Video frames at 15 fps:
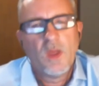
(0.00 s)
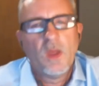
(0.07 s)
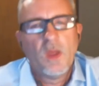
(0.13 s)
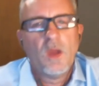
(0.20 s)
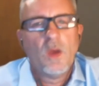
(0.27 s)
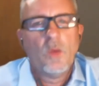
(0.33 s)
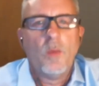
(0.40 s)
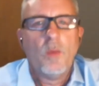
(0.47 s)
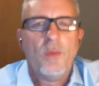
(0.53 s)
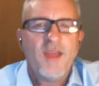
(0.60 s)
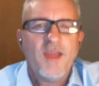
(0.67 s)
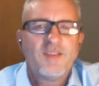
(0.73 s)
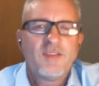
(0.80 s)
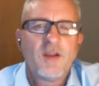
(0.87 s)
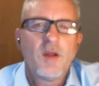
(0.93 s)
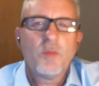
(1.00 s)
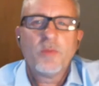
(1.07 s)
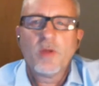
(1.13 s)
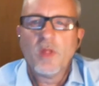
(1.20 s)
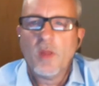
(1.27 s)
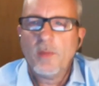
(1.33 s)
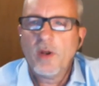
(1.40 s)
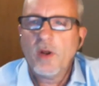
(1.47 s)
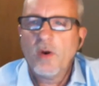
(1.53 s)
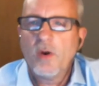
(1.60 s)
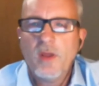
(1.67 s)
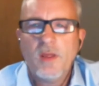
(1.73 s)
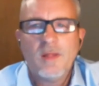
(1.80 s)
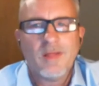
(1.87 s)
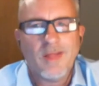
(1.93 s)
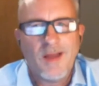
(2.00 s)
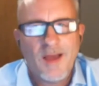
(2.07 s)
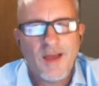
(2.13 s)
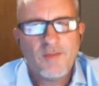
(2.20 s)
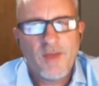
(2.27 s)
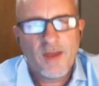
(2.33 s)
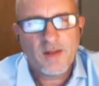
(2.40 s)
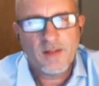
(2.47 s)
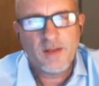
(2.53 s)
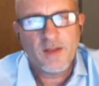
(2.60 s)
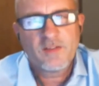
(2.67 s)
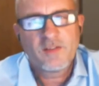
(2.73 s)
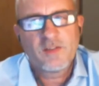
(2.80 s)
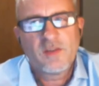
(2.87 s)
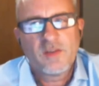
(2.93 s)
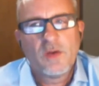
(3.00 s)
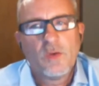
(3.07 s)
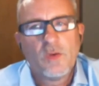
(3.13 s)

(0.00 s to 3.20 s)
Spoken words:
Well, based on our preliminary live analytics,